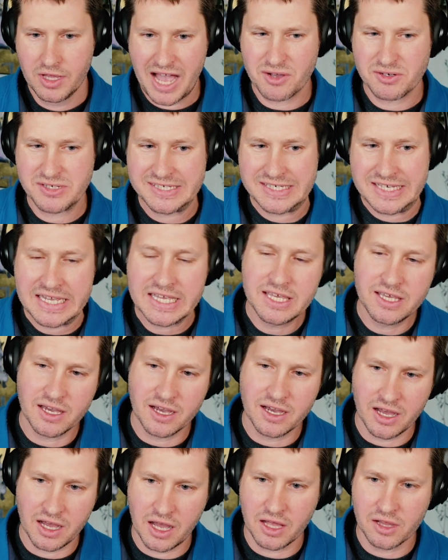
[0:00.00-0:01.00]
sticky
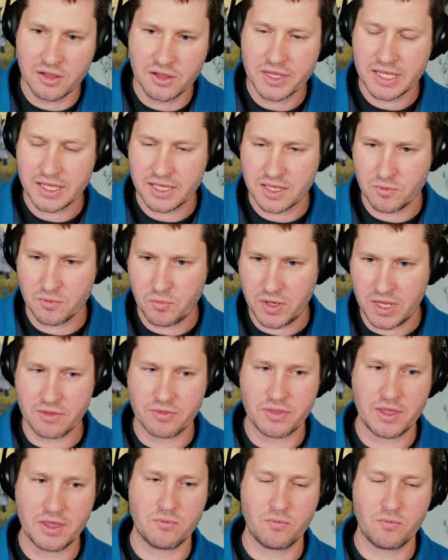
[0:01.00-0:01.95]
a link can be, that